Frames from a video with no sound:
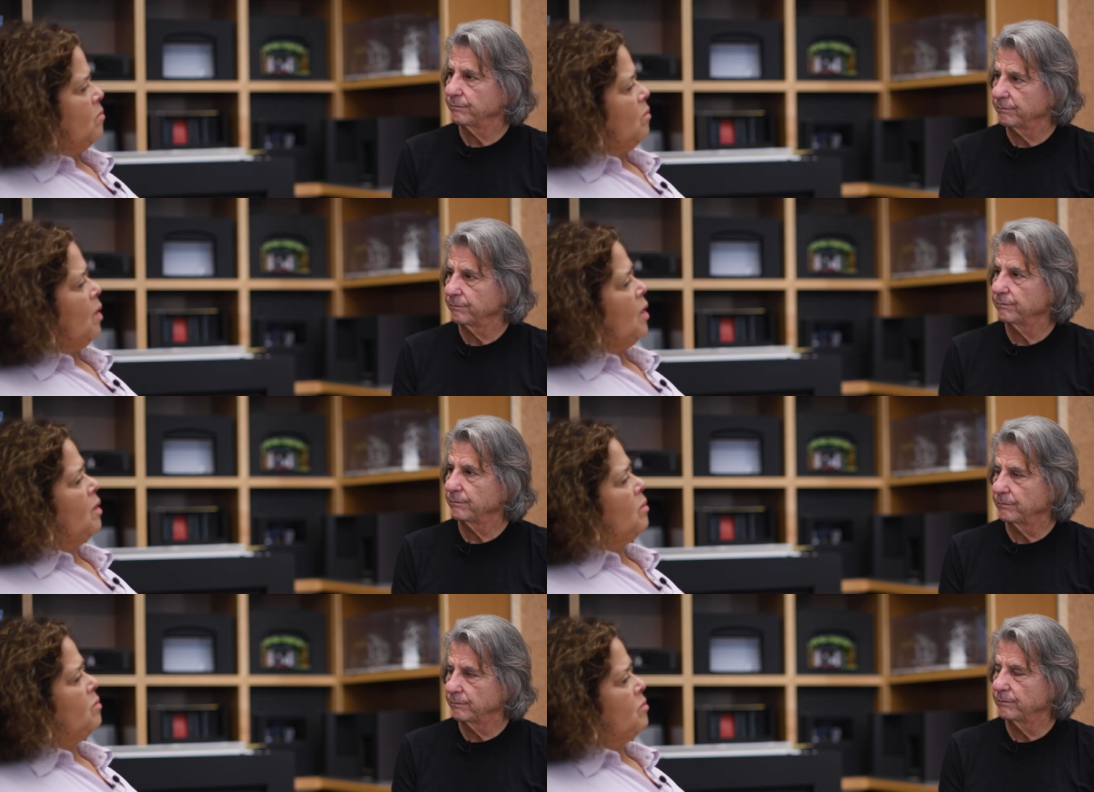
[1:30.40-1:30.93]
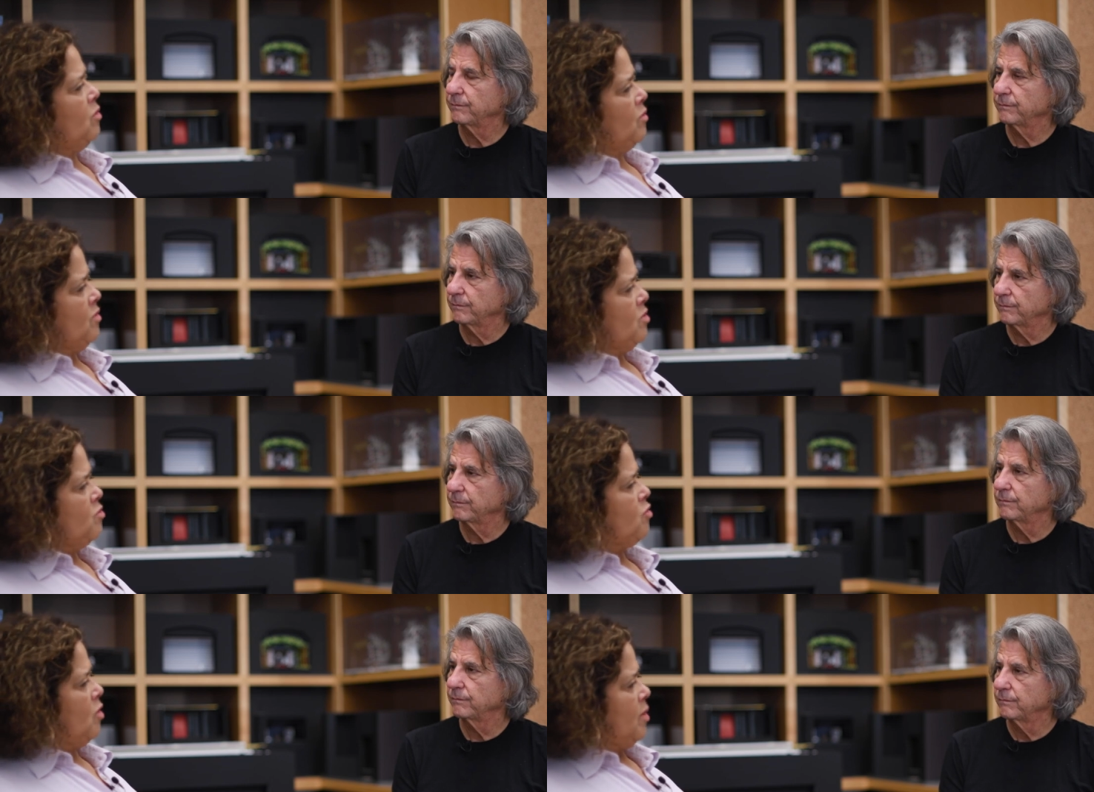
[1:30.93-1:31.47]
Speaker 1: Wow. So
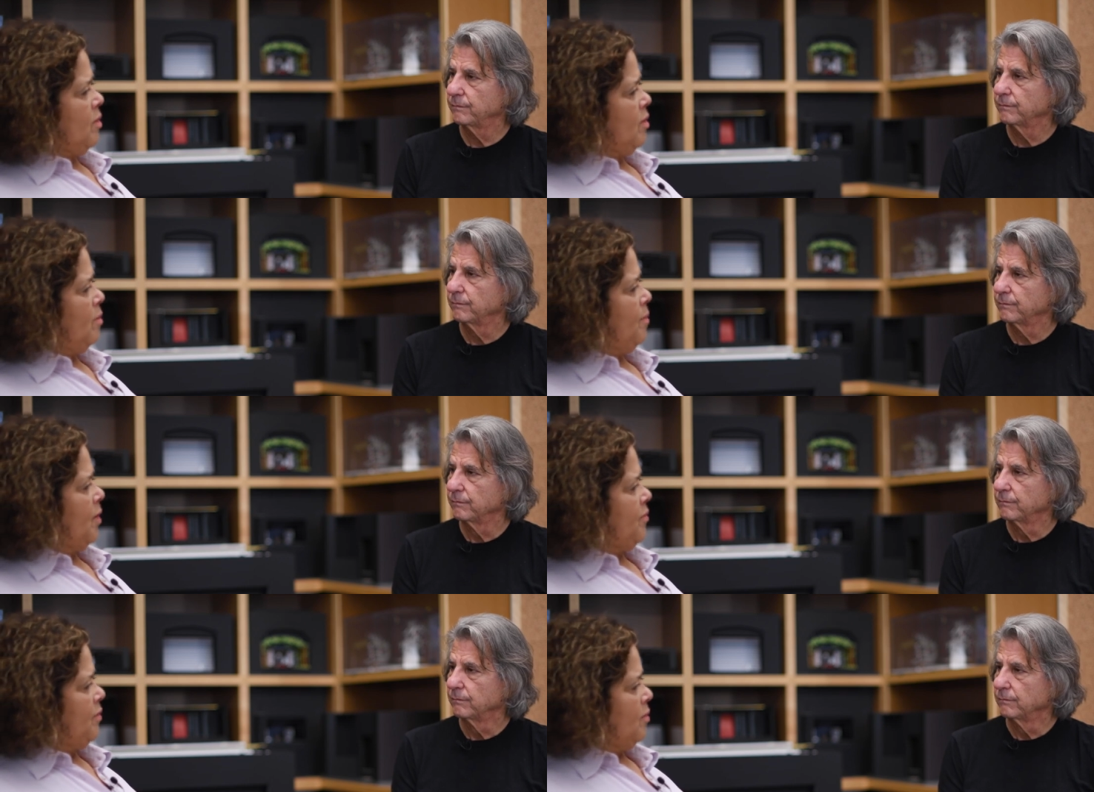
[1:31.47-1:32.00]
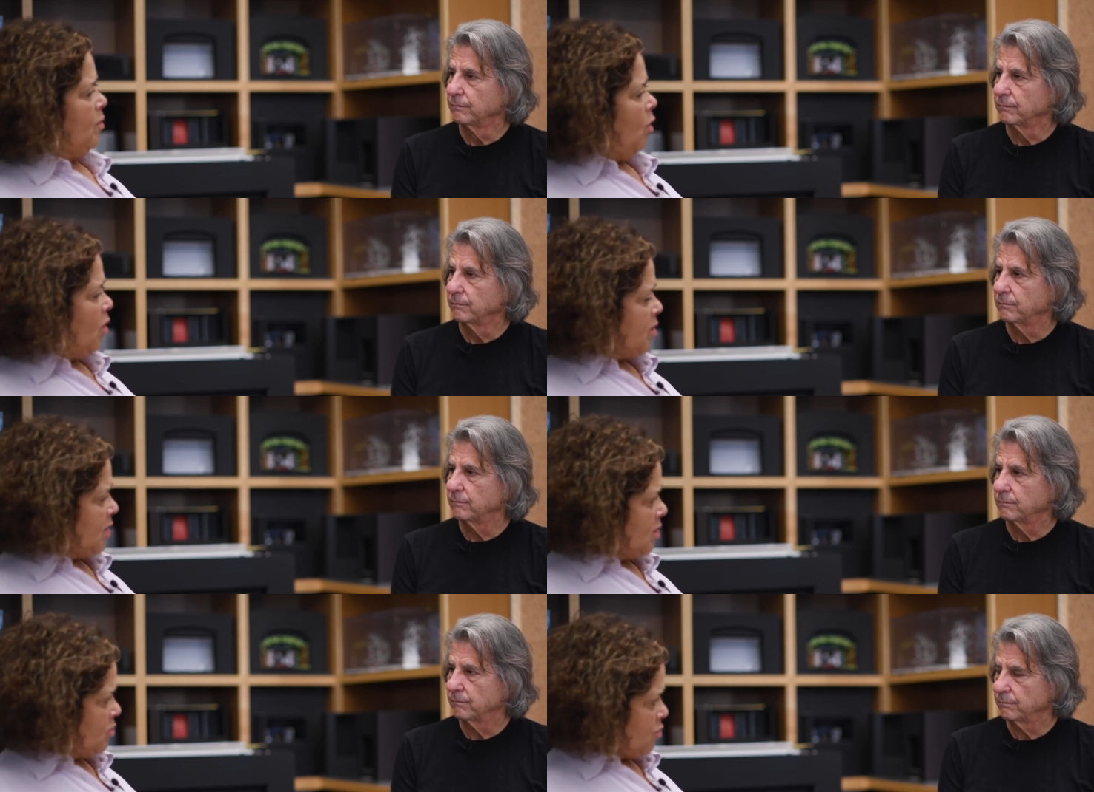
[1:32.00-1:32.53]
you're talking there about the
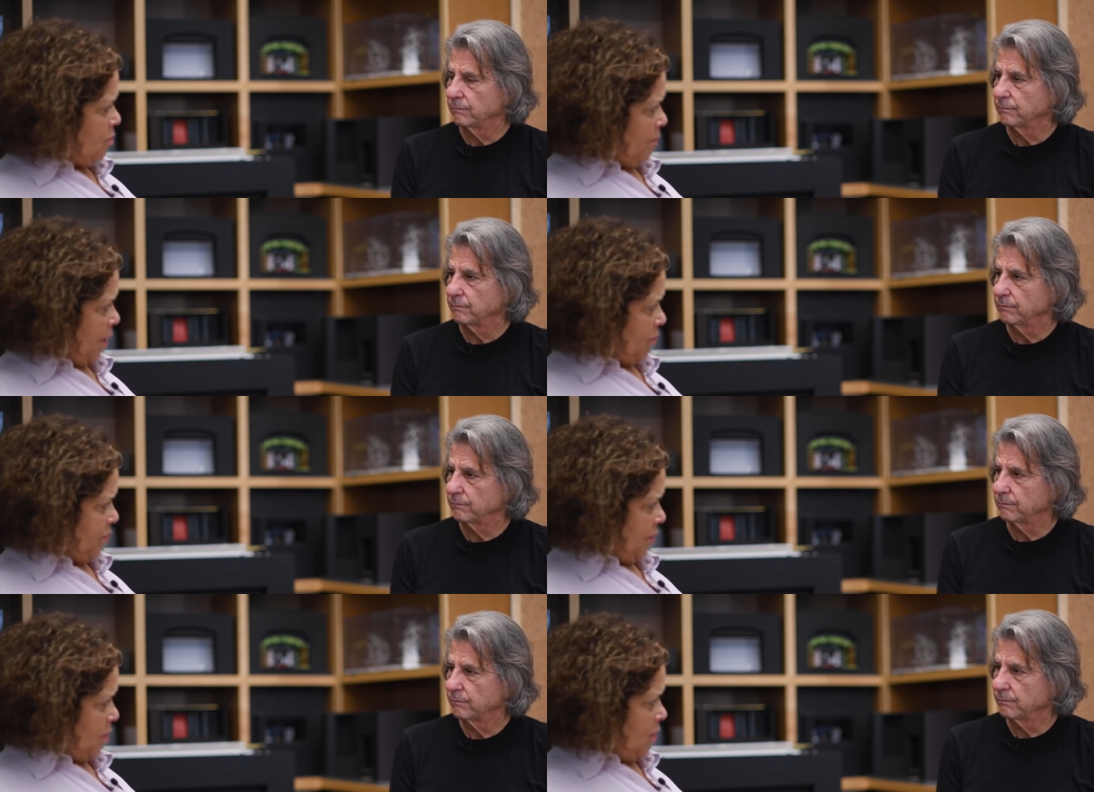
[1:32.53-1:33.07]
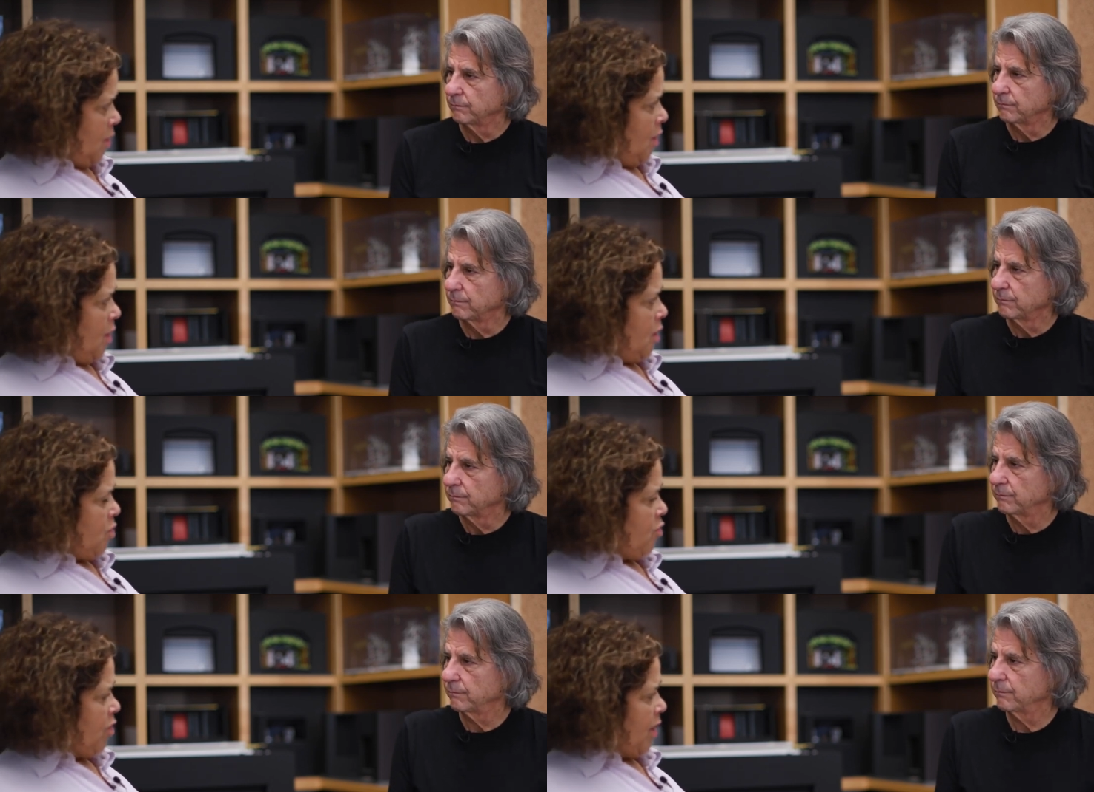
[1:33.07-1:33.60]
audience or about the
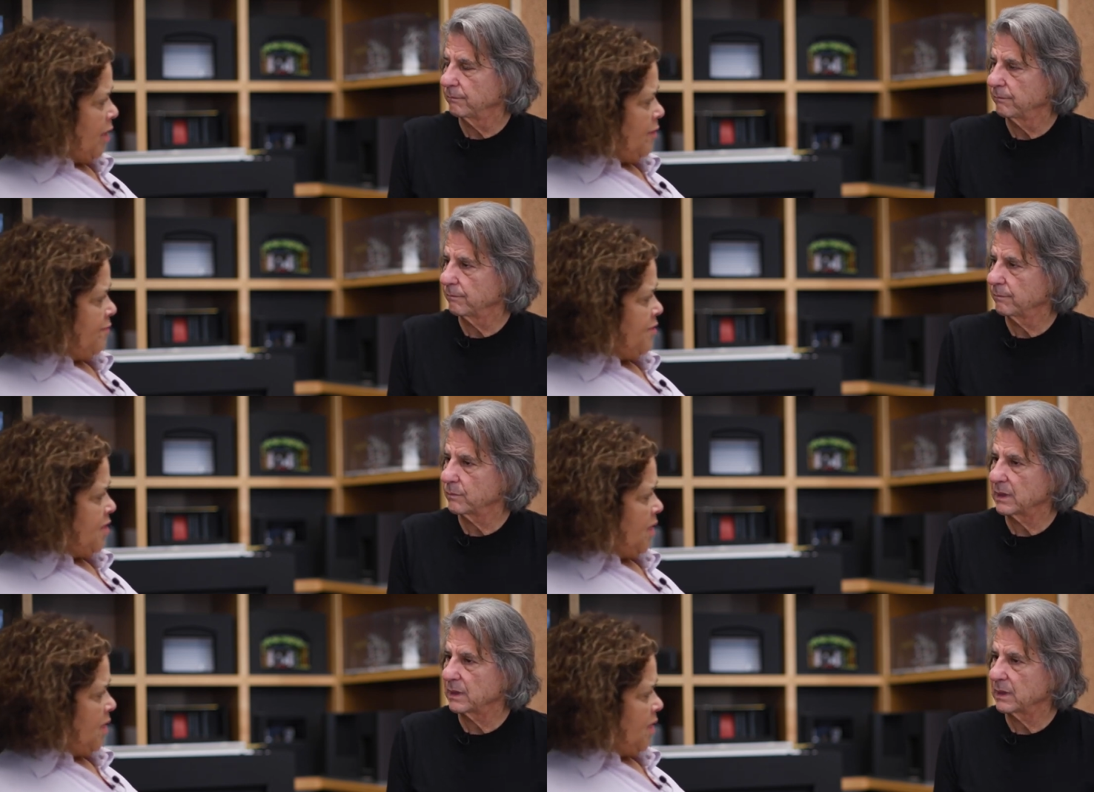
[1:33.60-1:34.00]
creative